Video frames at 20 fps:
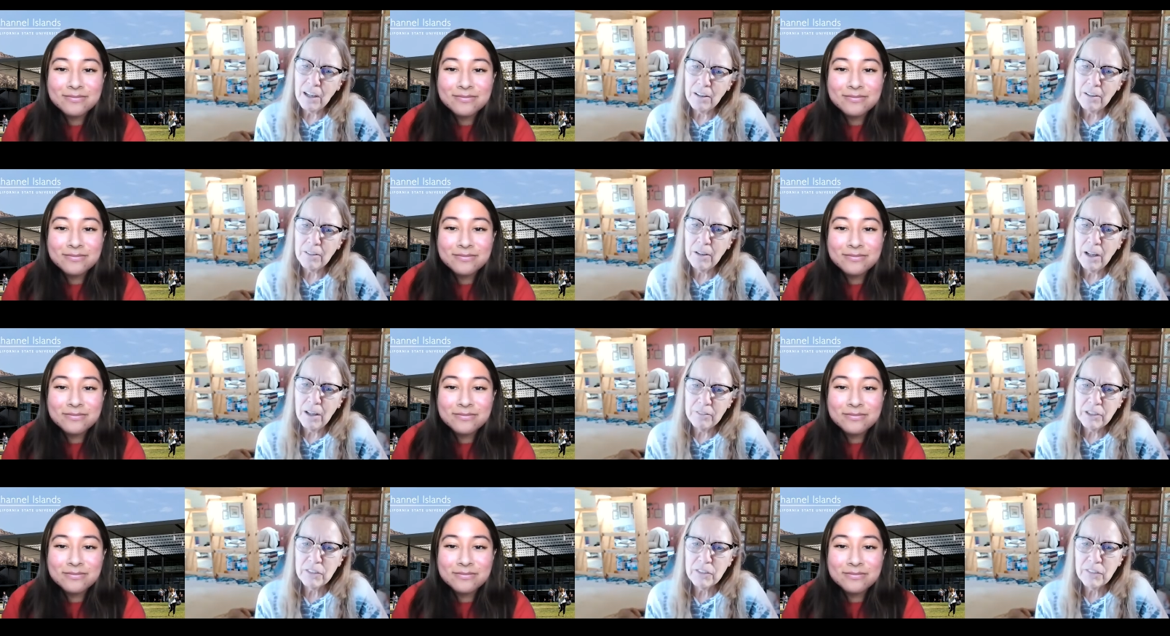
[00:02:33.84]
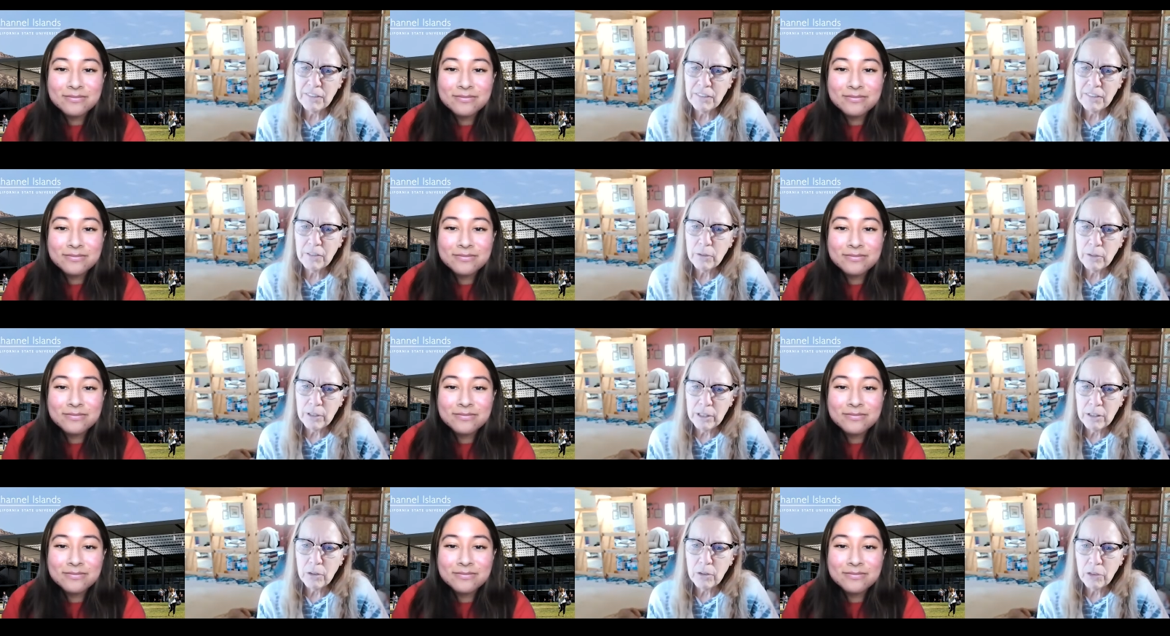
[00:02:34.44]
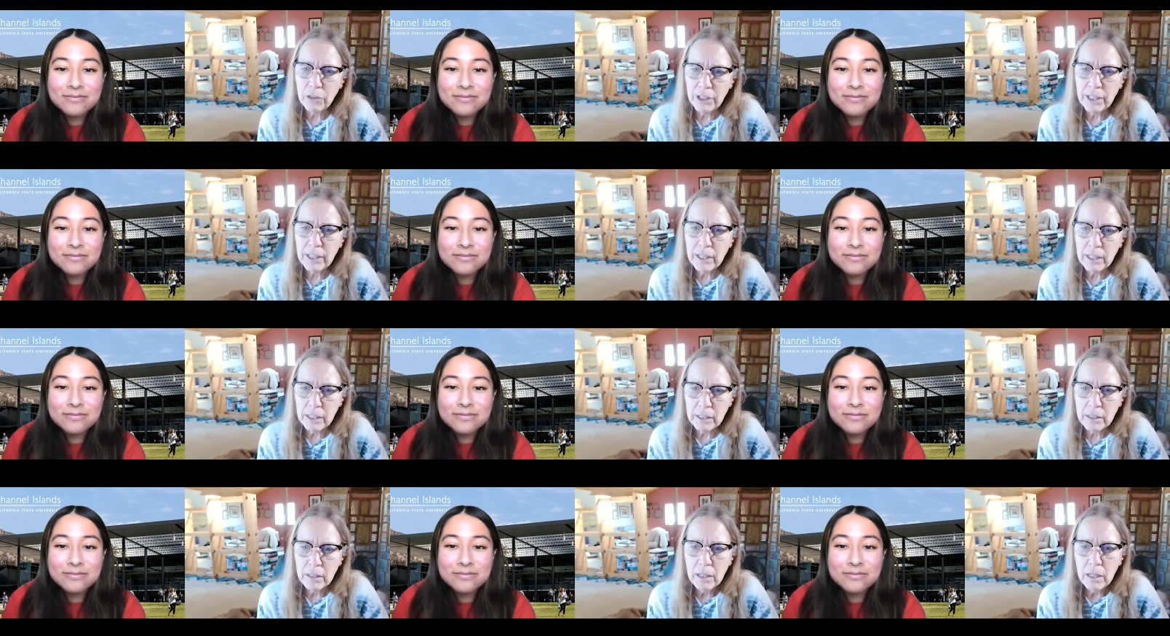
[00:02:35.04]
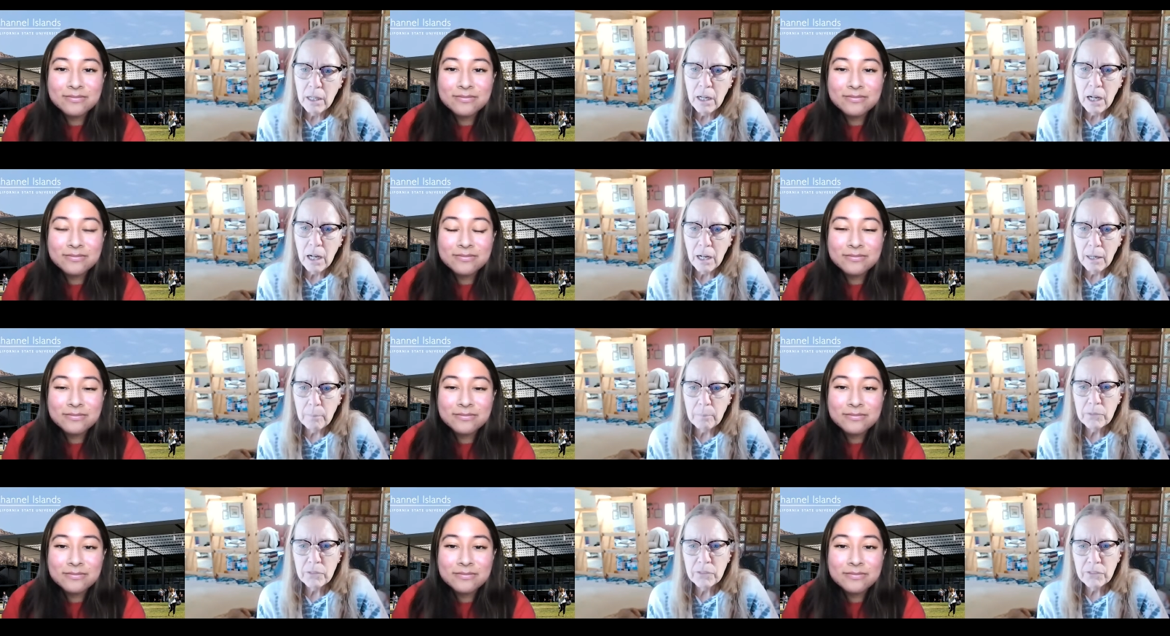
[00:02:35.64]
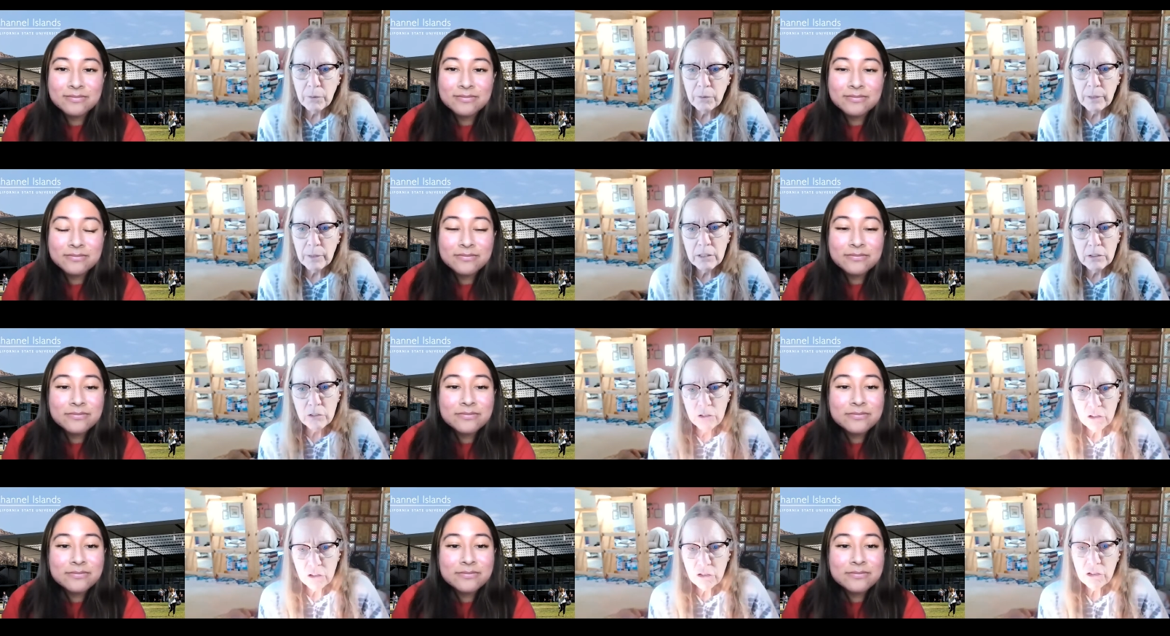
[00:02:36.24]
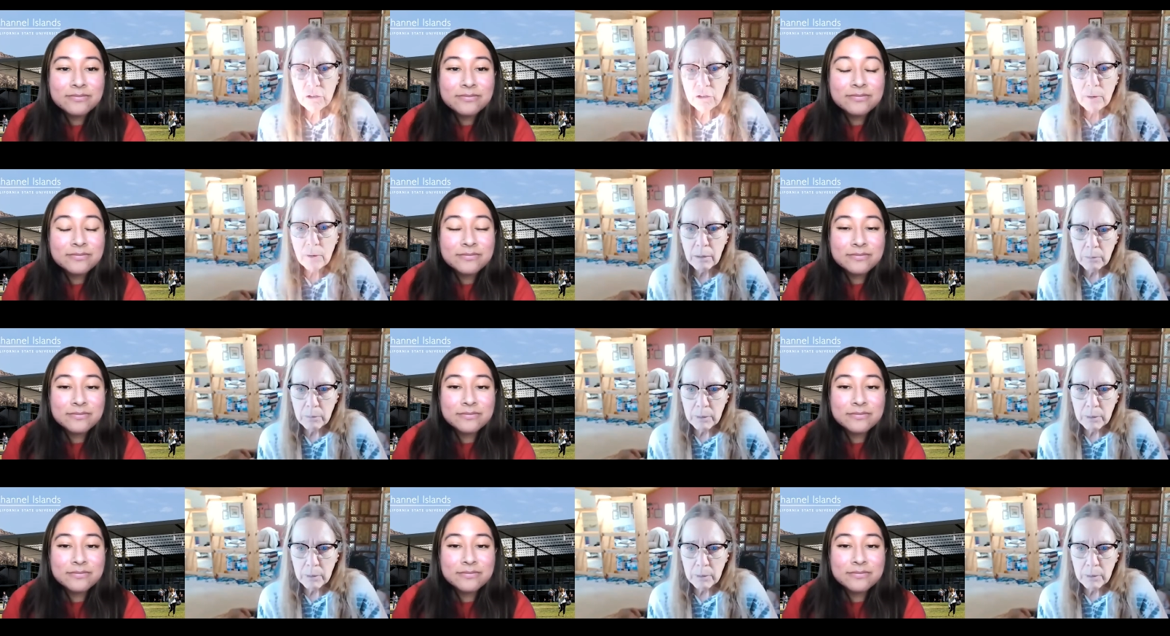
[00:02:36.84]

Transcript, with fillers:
Speaker 1: uh, obviously the critical thinking. Um, so in addition to our